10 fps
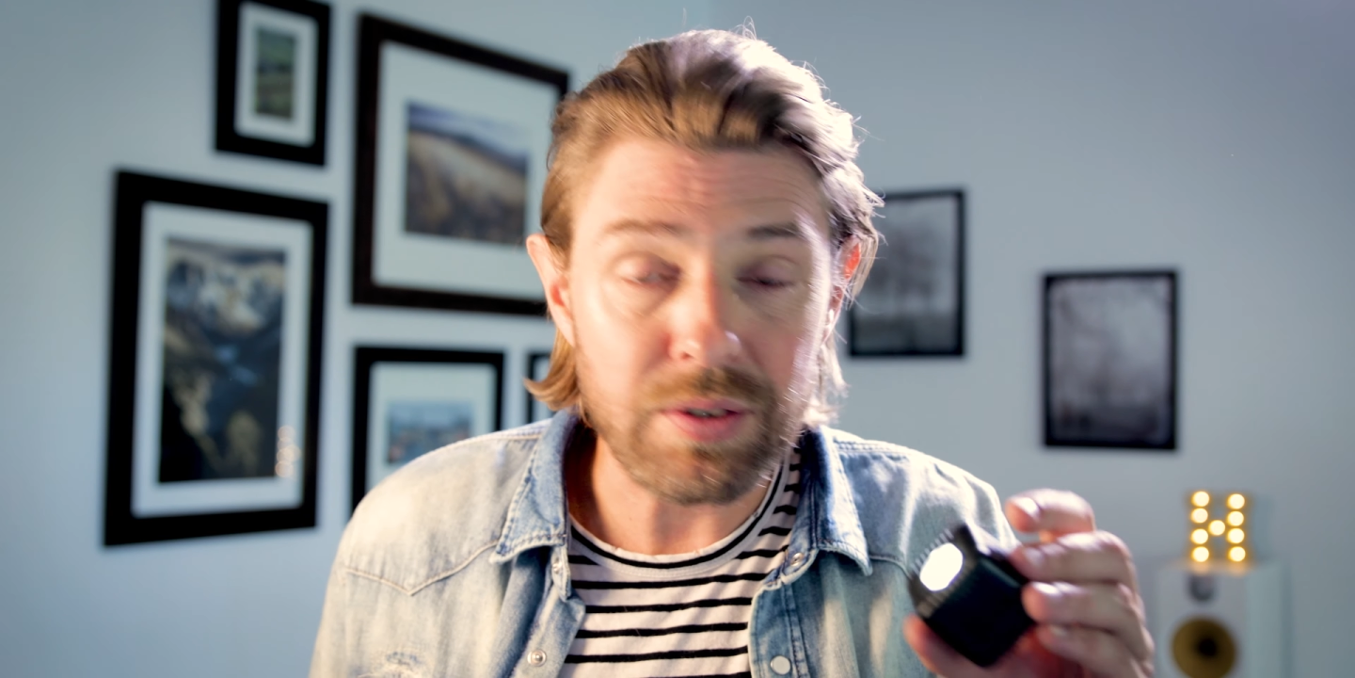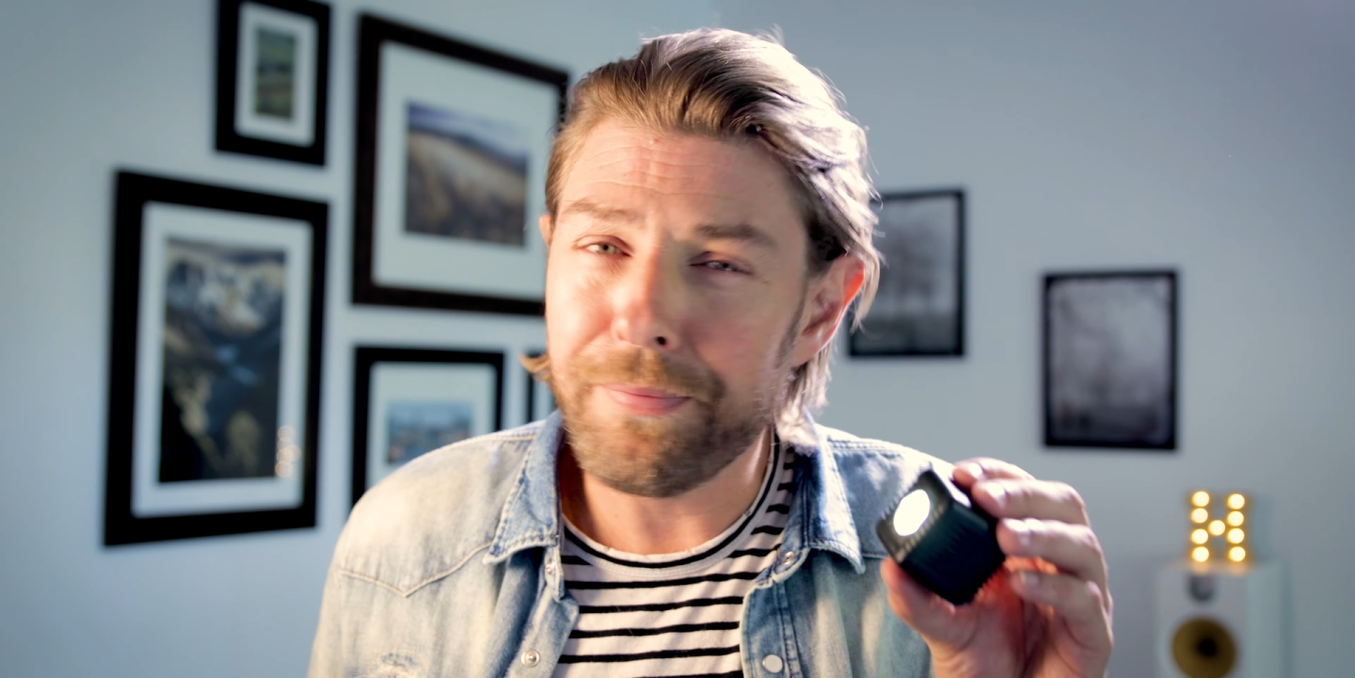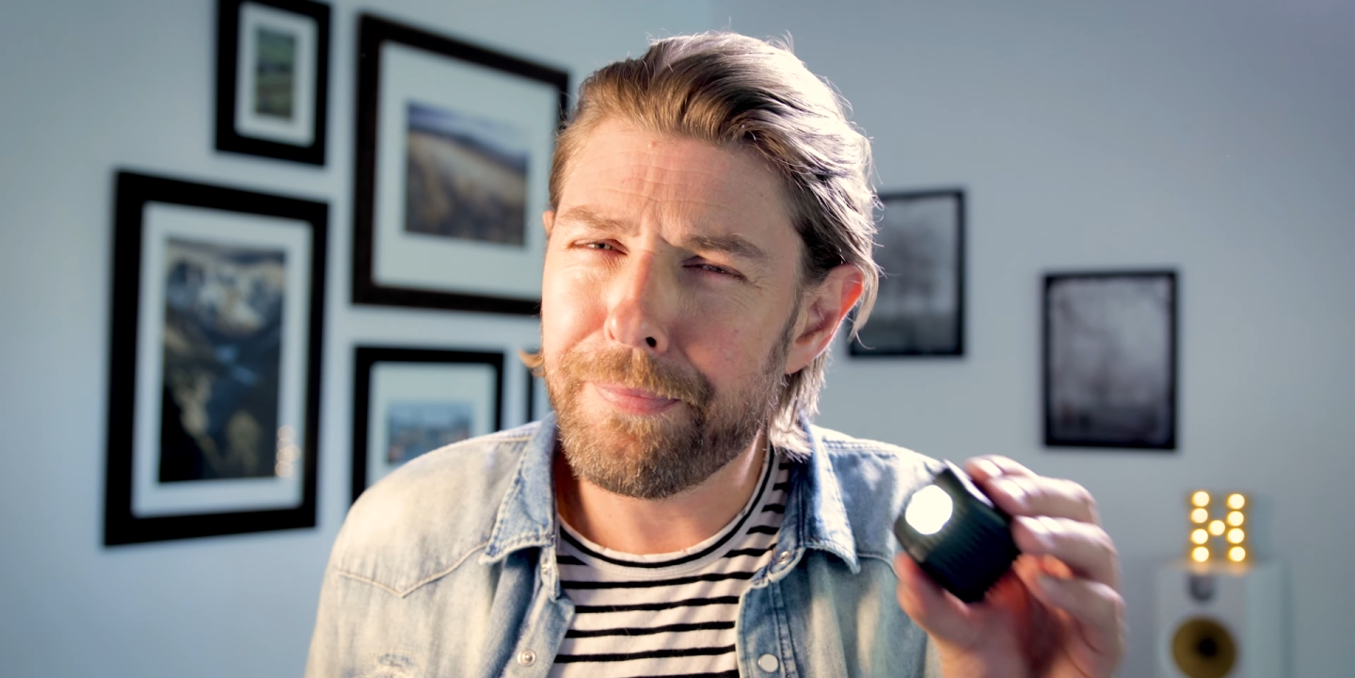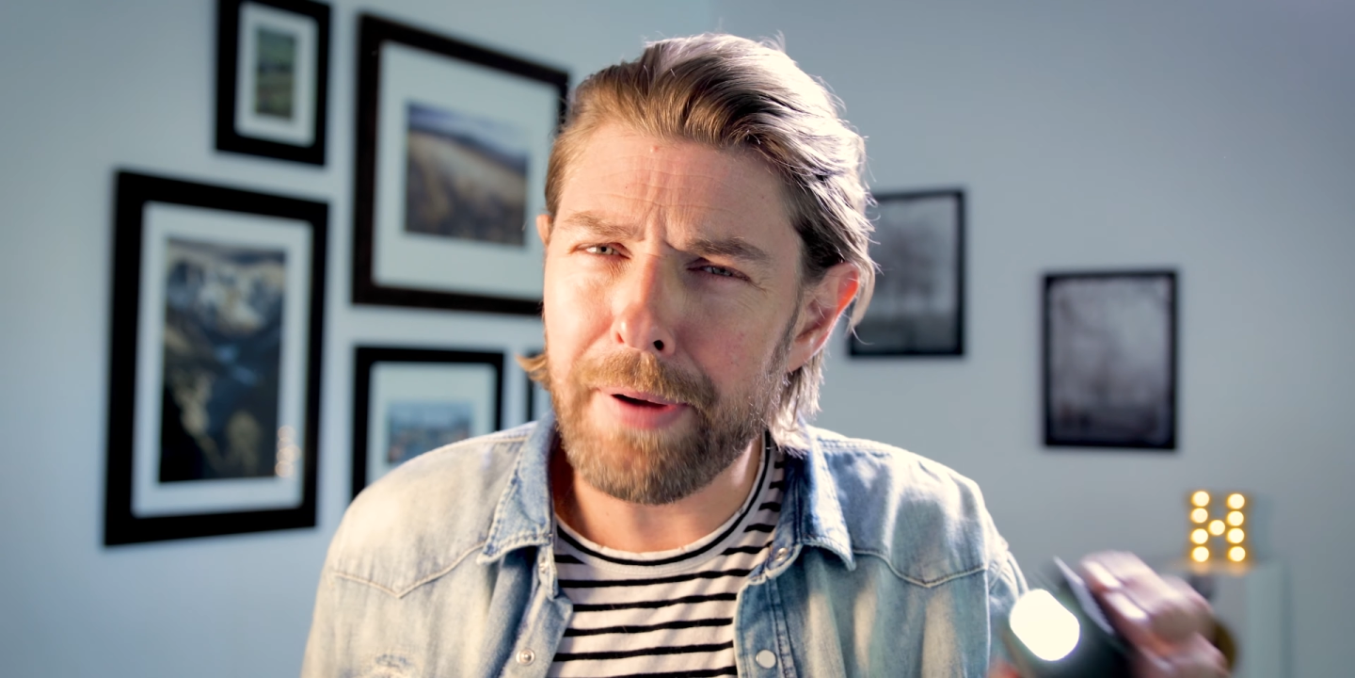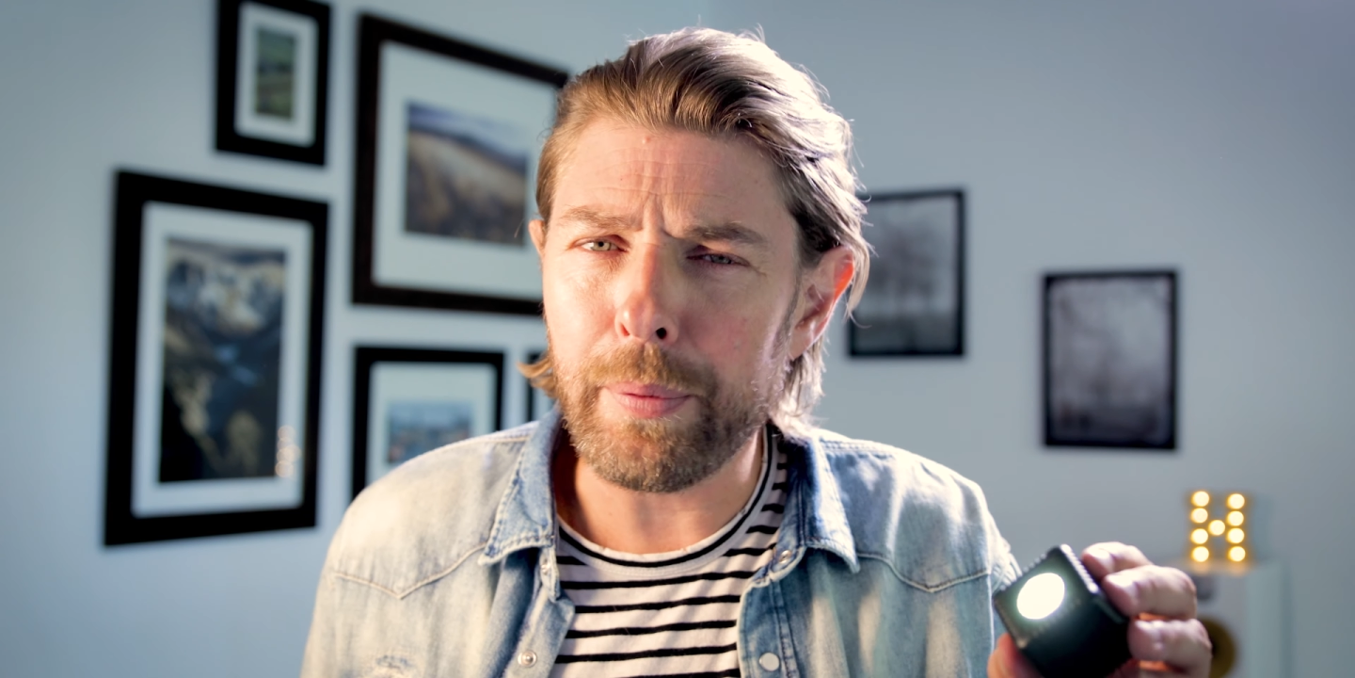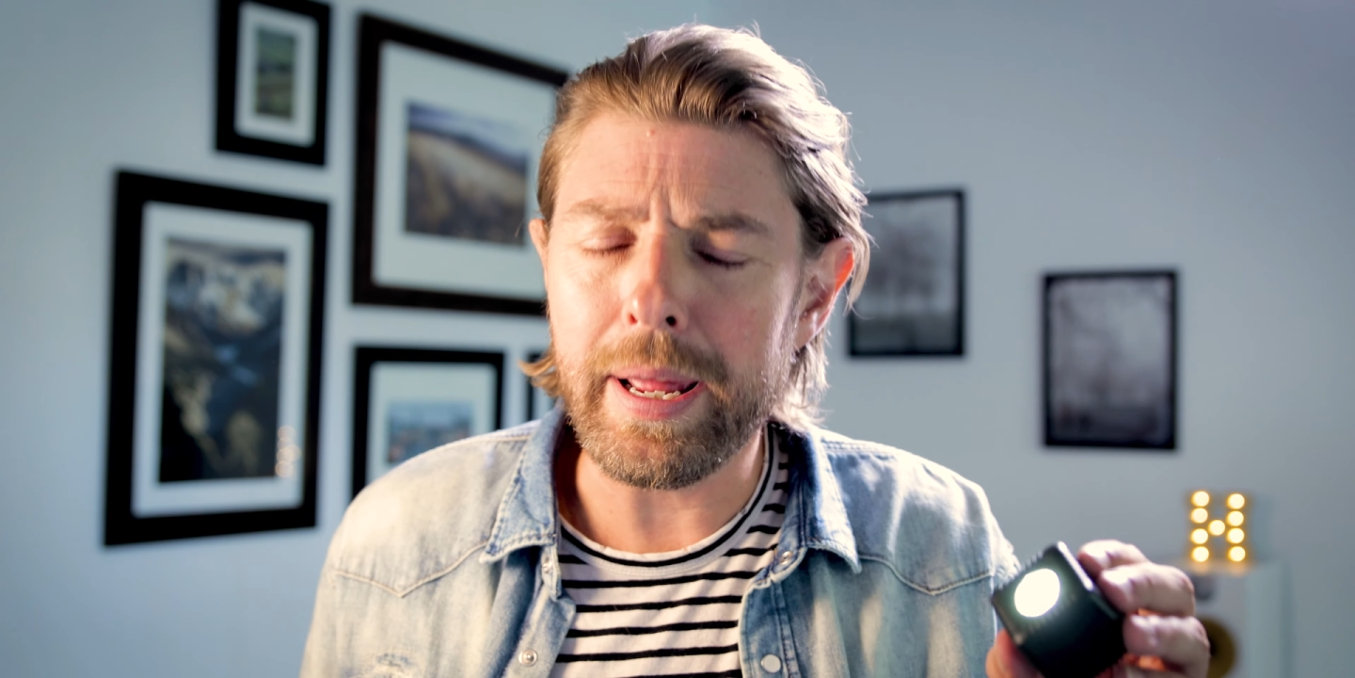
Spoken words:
very